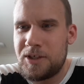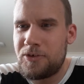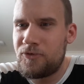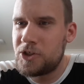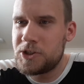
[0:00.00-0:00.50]

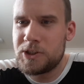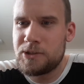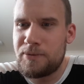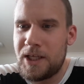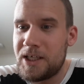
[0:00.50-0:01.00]
her
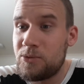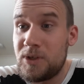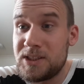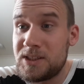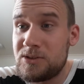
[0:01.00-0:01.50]
first plan
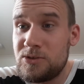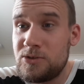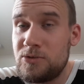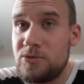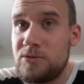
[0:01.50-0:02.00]
was
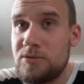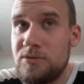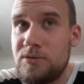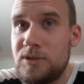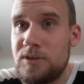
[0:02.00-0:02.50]
to
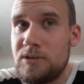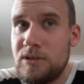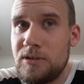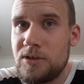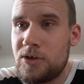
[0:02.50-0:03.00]

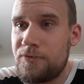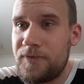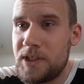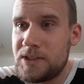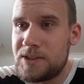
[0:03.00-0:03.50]

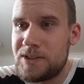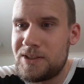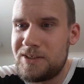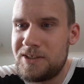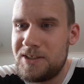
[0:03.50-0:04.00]

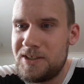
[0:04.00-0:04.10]
convince